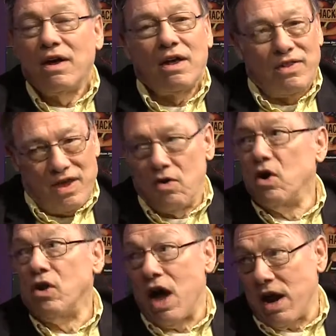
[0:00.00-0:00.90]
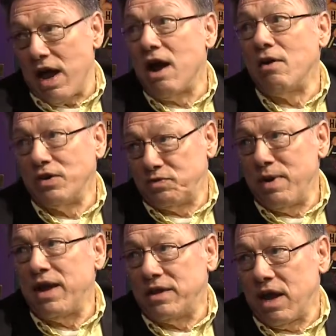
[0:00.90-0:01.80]
there were a lot of errors
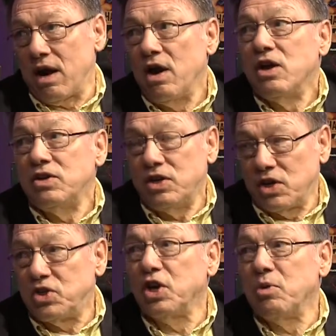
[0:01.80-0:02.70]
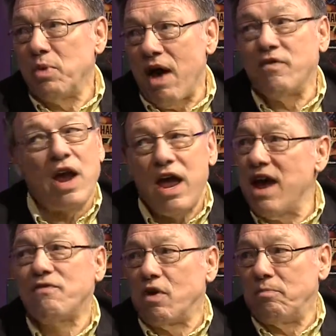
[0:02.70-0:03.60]
made there. She just shouldn't have ever,
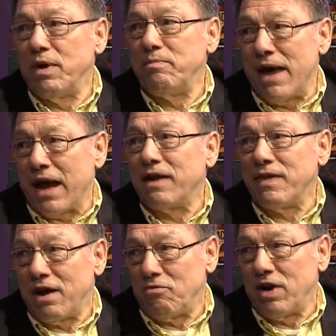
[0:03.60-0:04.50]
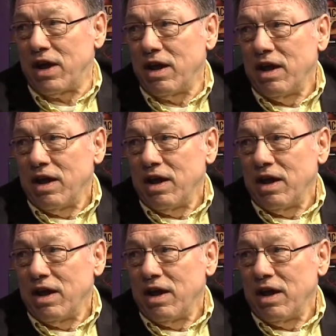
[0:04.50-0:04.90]
ever been back in that ring.